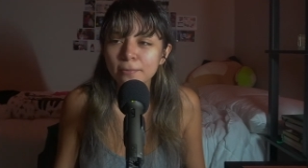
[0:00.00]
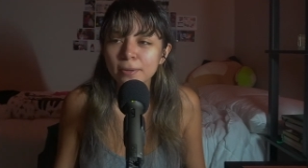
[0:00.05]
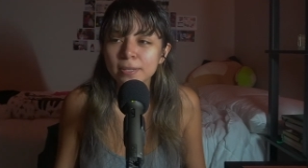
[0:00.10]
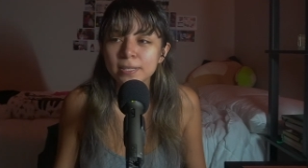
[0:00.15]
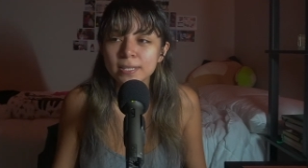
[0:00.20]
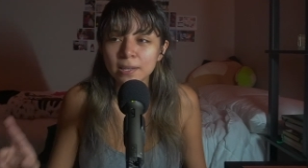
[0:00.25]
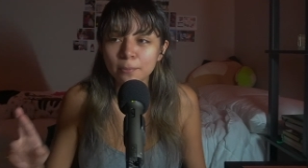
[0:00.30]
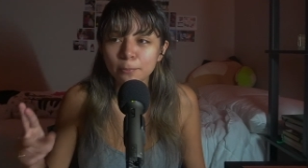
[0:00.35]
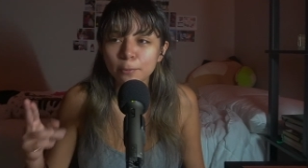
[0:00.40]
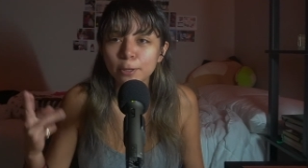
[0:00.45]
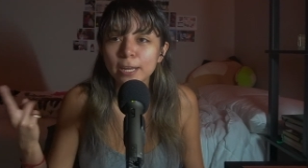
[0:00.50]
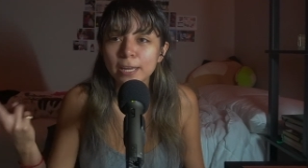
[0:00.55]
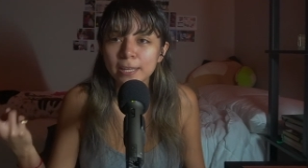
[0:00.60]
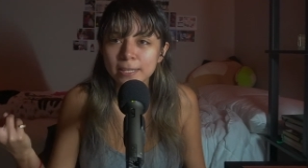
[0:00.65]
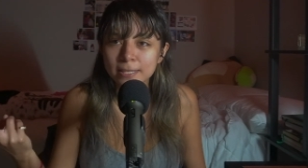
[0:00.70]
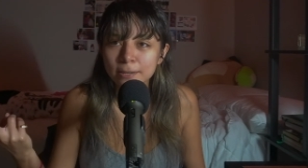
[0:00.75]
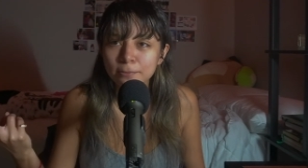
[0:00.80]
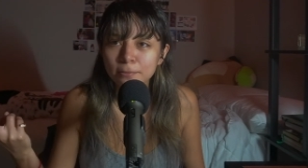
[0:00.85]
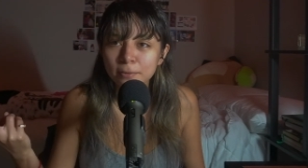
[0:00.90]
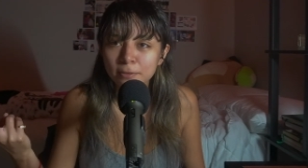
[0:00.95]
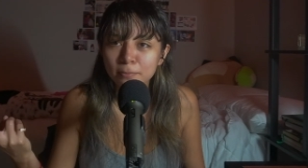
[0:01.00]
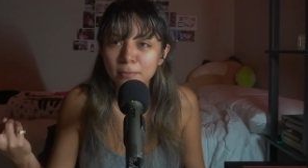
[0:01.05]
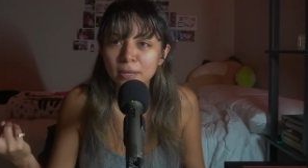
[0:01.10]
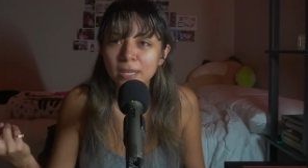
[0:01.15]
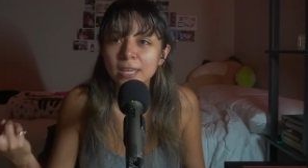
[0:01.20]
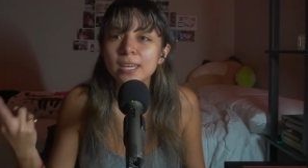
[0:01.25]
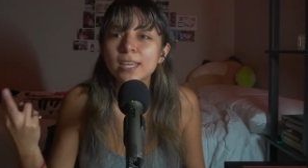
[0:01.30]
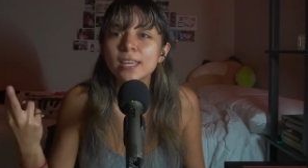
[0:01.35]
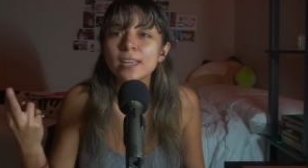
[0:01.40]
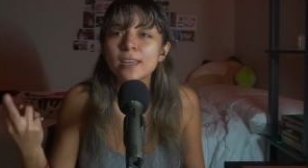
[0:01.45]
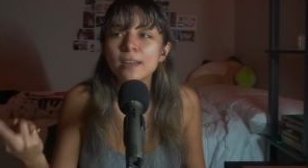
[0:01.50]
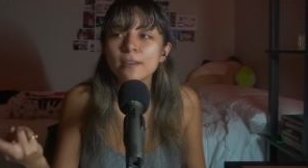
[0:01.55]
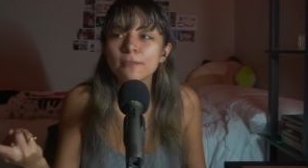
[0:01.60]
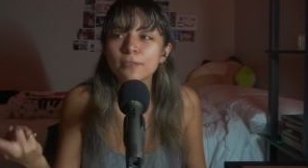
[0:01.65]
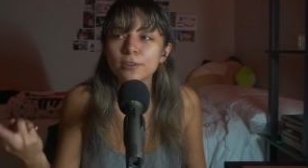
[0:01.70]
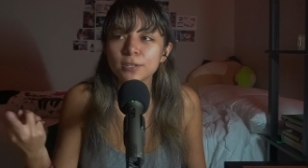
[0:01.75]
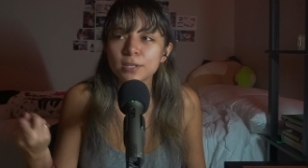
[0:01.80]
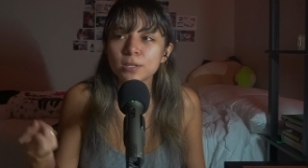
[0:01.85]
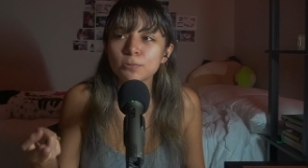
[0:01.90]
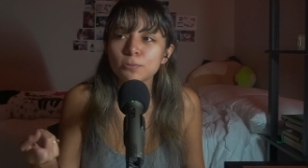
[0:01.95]
When someone ends it with me
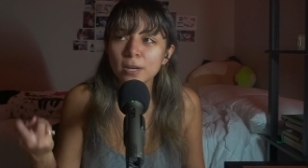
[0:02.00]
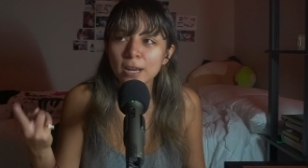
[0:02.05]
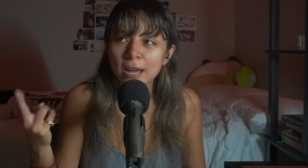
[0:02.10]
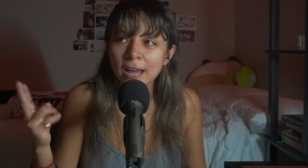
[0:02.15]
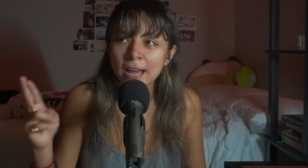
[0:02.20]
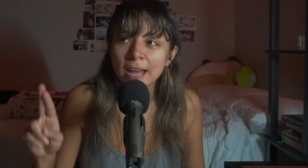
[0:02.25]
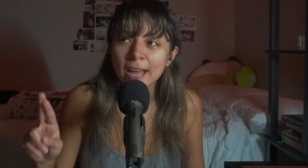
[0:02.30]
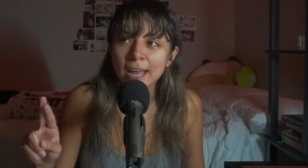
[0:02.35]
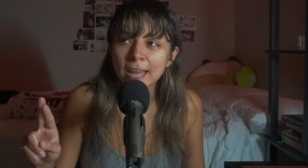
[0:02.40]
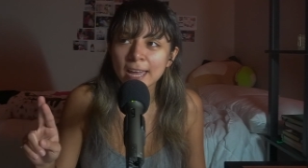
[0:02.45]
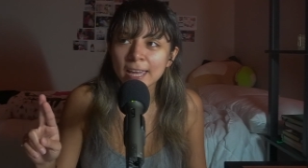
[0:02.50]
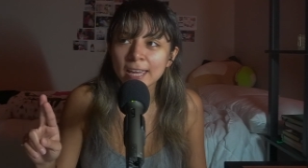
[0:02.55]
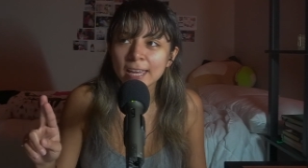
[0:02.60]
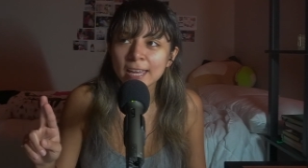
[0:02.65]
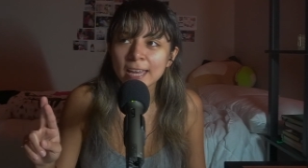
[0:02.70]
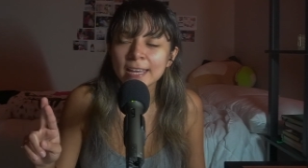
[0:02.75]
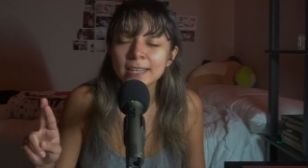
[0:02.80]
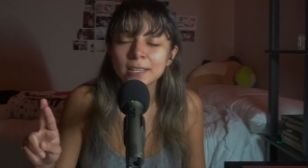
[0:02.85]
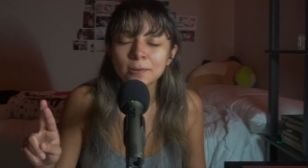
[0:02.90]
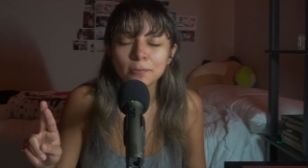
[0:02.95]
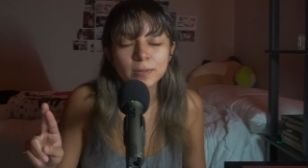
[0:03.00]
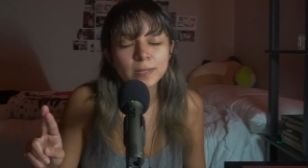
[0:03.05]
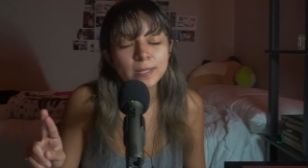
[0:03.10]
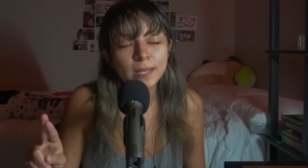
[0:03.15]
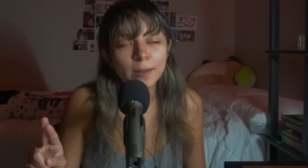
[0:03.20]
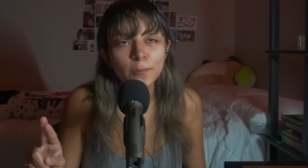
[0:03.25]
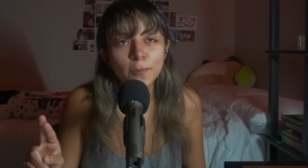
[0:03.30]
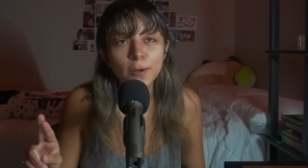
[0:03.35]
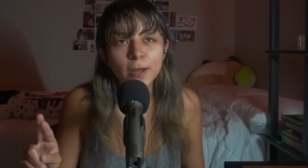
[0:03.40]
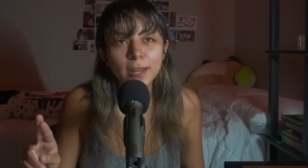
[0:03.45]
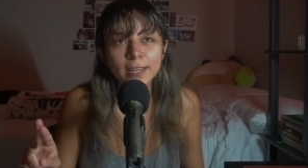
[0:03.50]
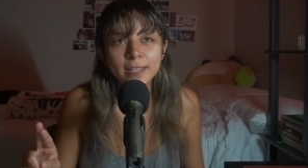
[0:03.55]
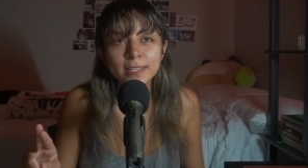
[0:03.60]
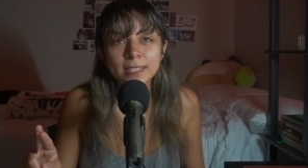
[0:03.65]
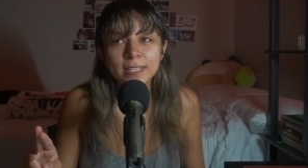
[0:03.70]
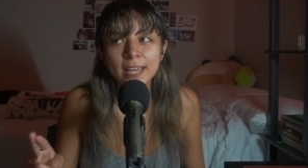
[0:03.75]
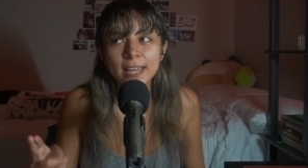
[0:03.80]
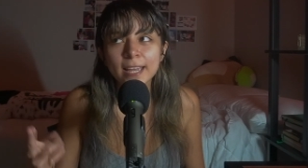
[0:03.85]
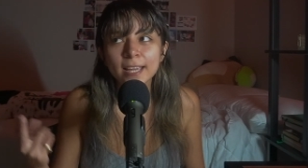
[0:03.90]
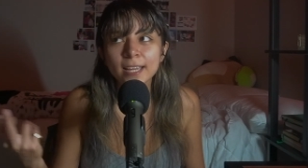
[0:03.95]
versus when I end it with someone,
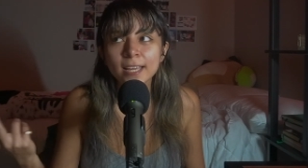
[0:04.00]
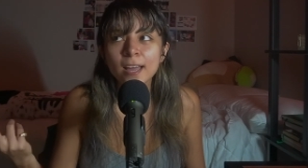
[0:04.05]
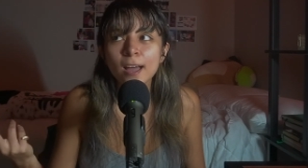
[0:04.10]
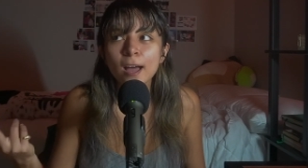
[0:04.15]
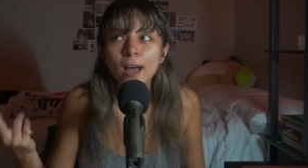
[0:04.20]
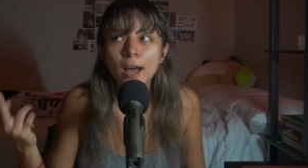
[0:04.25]
it's like,